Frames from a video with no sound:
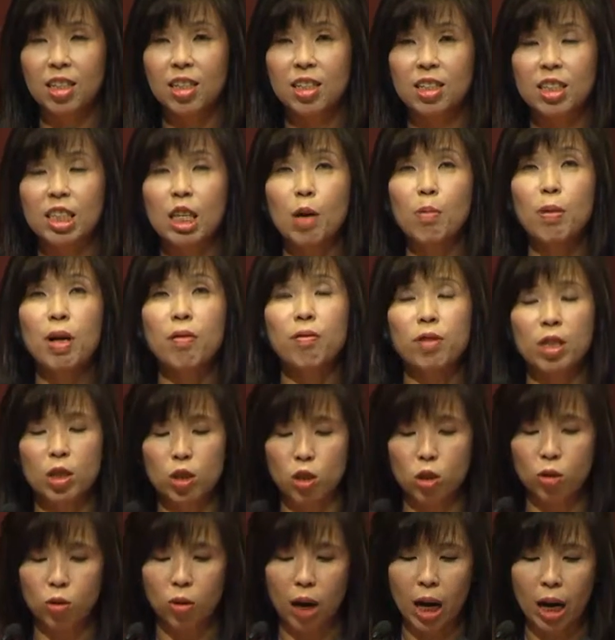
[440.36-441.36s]
Some have
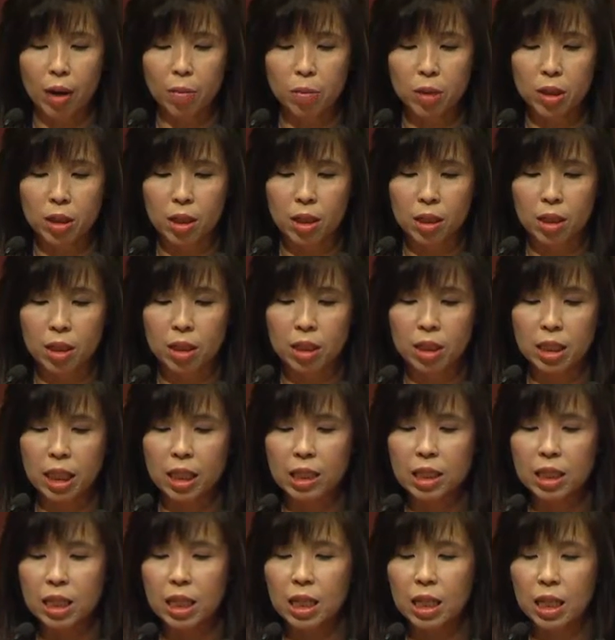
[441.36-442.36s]
described the
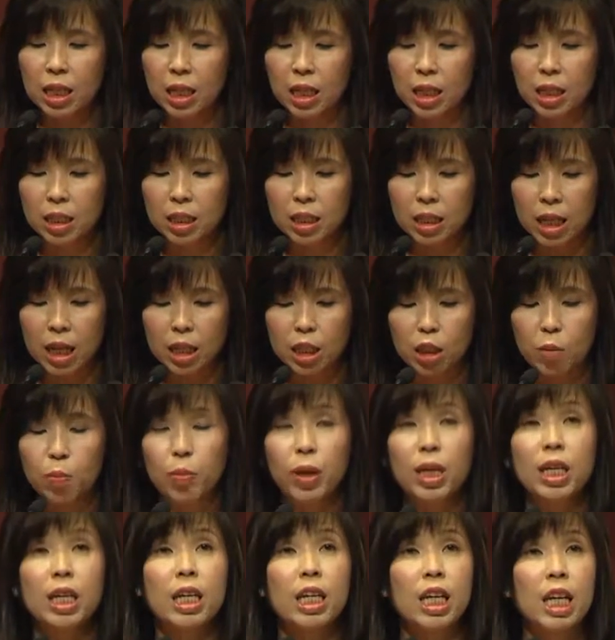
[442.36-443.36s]
60 years as the
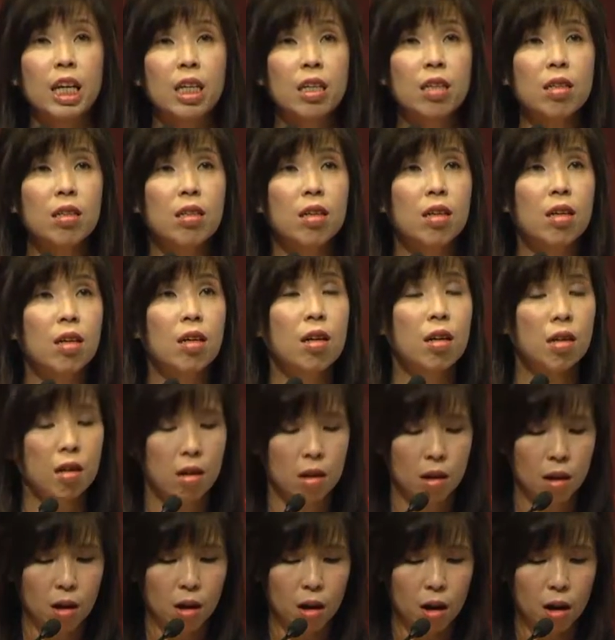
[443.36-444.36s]
beginning
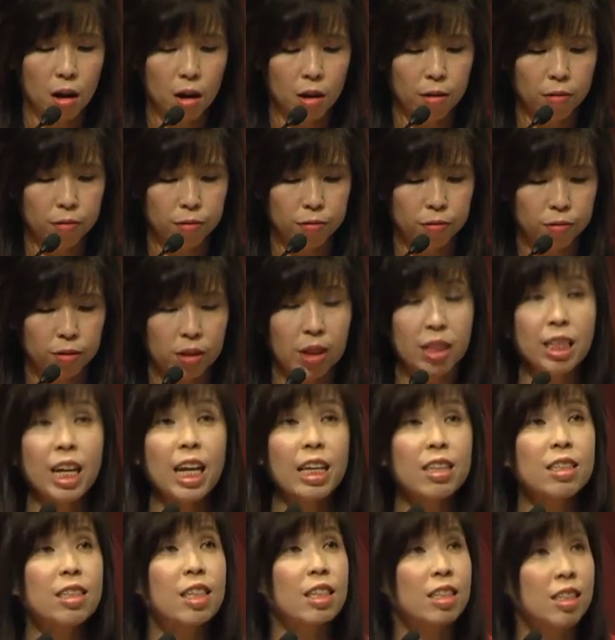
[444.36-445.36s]
of the
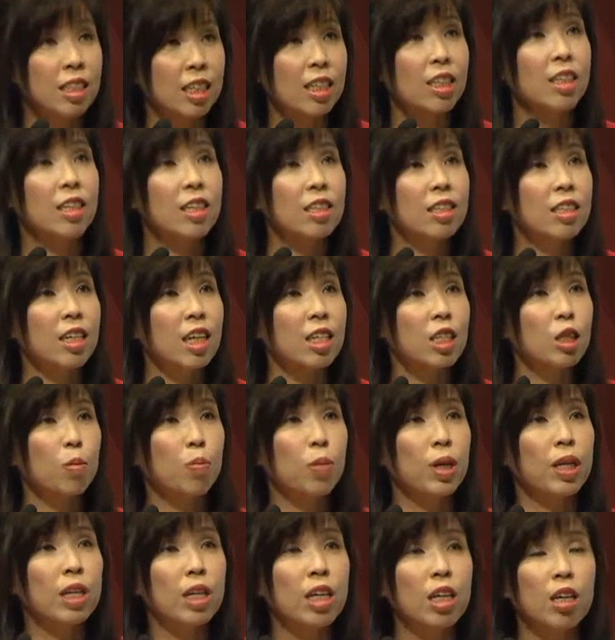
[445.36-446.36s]
next 60 years as the
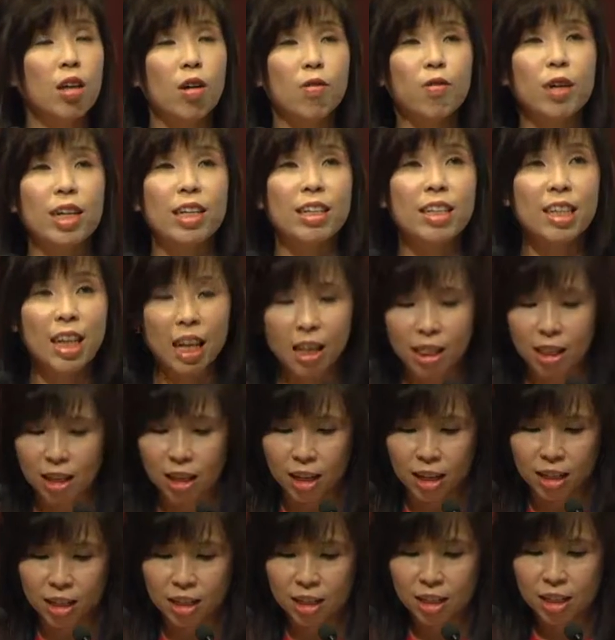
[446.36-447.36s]
beginning of
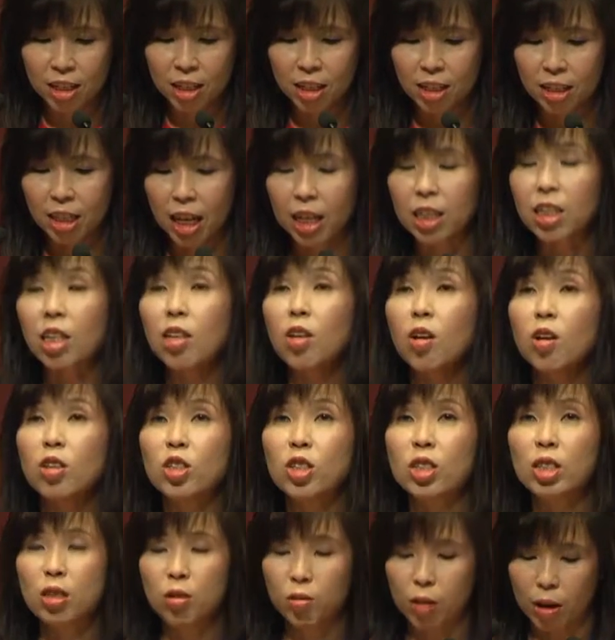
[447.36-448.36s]
another
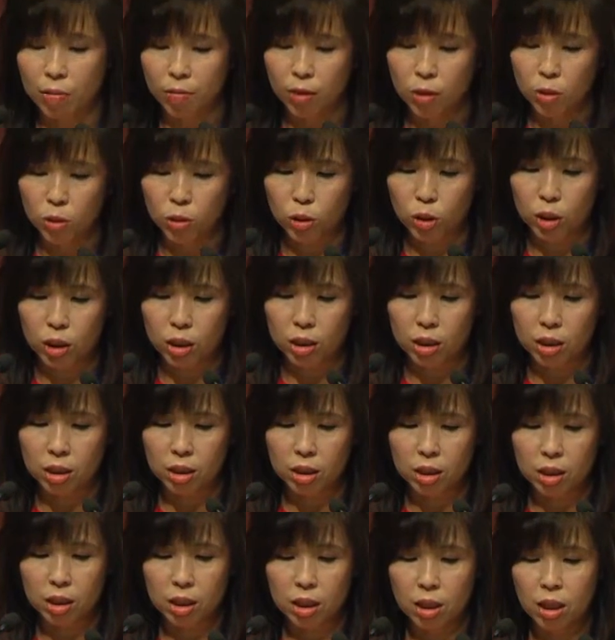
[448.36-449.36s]
technological revolution,
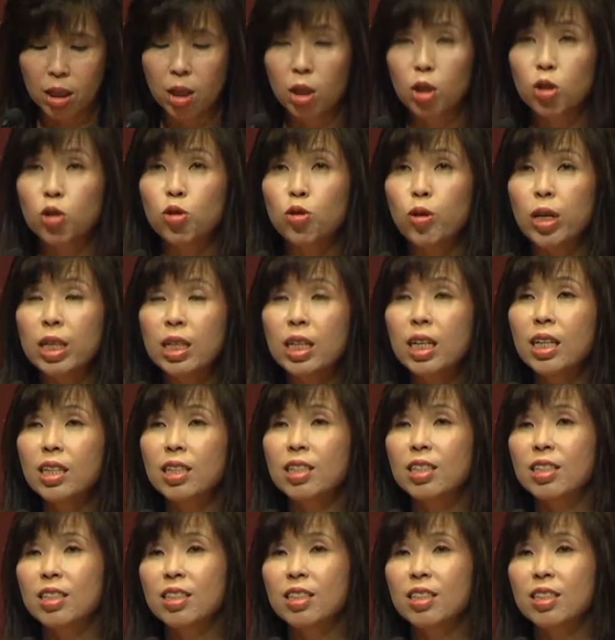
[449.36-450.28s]
triggered